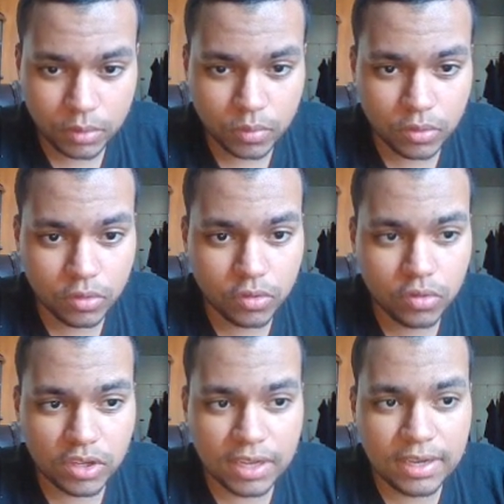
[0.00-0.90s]
We'll
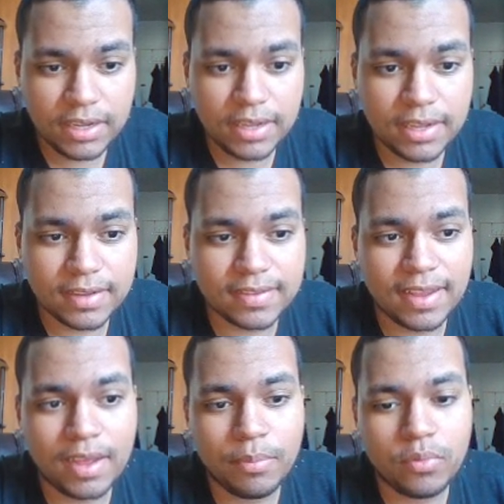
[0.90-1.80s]
use any
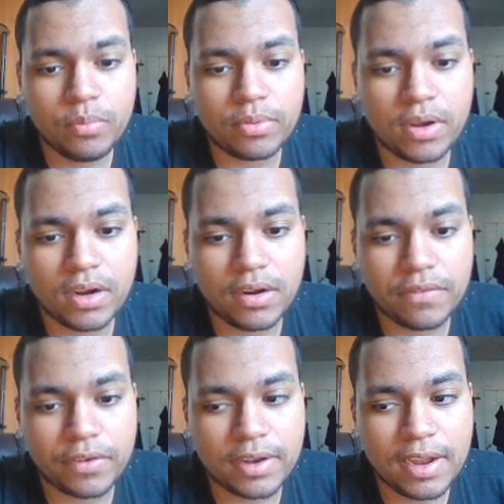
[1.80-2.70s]
example product
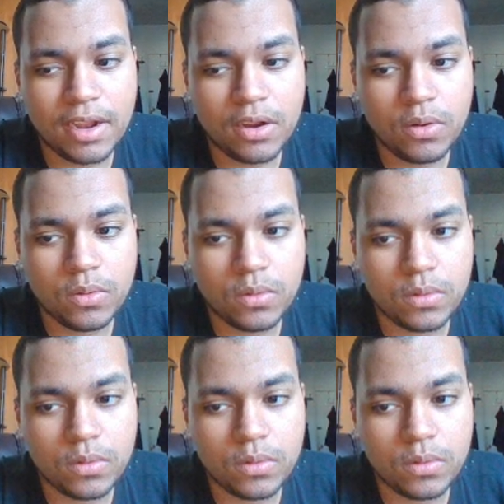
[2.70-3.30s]
for now.